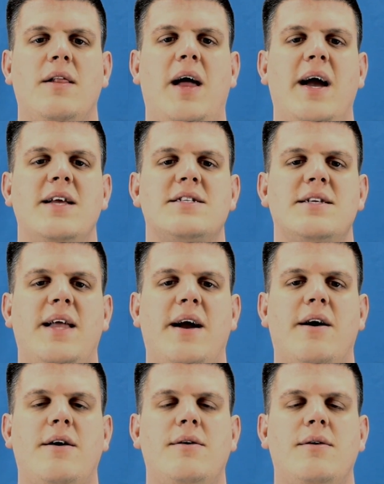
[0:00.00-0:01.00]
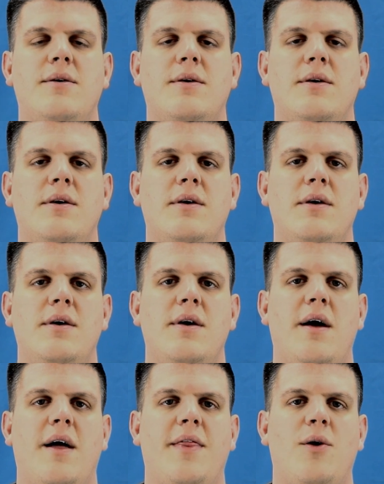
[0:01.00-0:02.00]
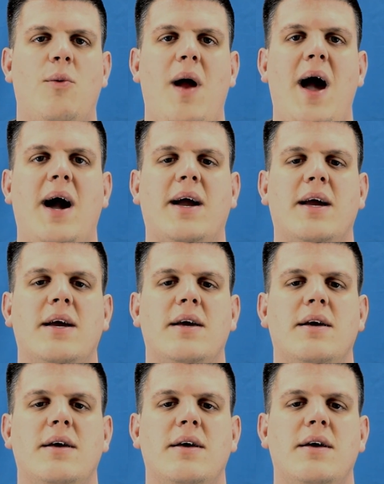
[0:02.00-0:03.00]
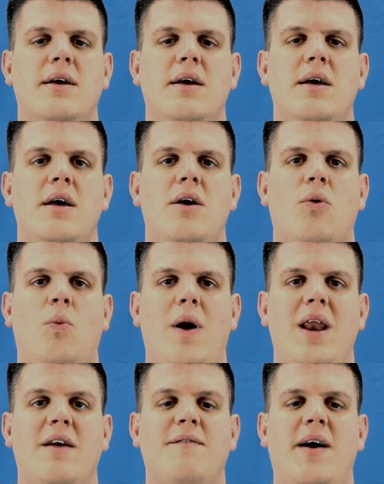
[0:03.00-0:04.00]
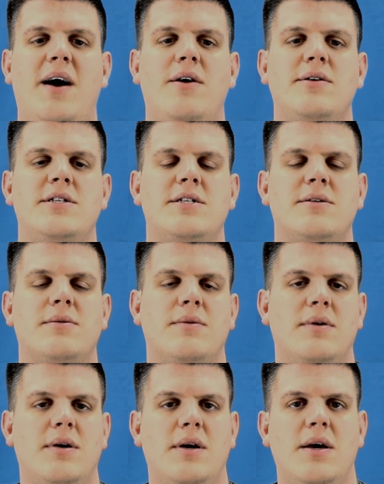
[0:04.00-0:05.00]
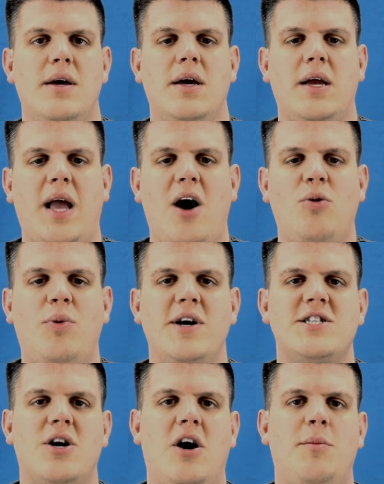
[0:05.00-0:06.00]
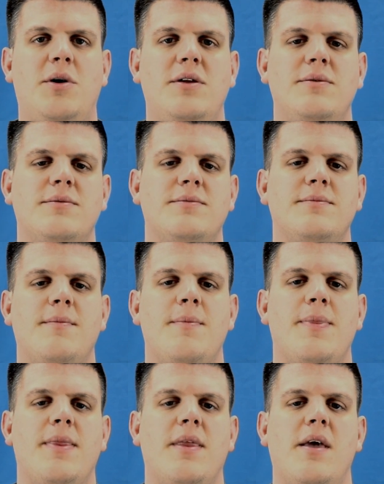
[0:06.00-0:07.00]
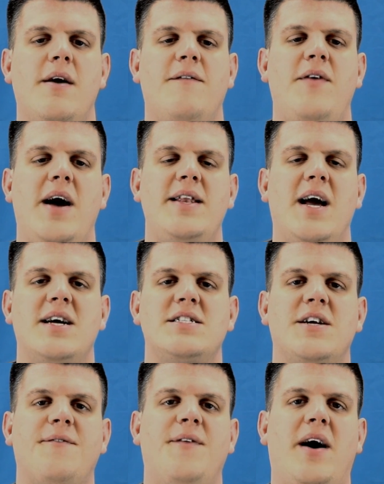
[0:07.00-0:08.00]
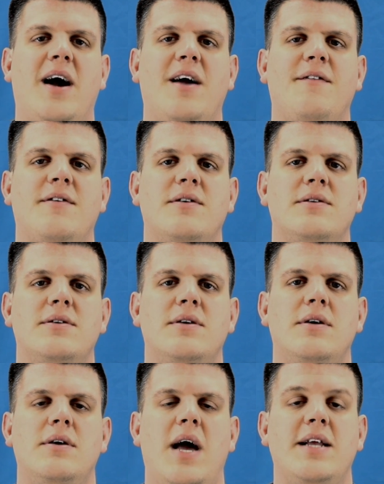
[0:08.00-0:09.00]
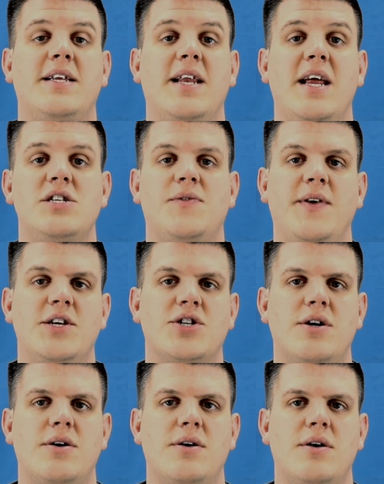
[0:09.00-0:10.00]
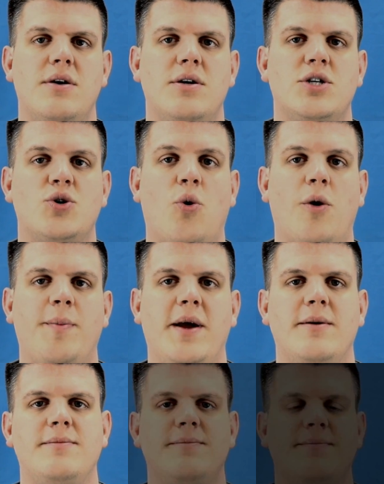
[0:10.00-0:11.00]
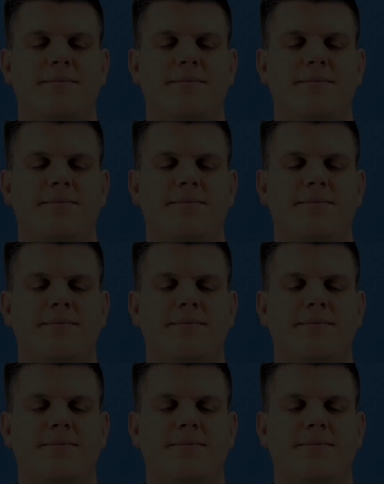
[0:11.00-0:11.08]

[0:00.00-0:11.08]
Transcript: Lion's Lair, The Rack, Wedding Vows, Cowboy's Hobble, Fantastic Five, and today's feature, Scorpion.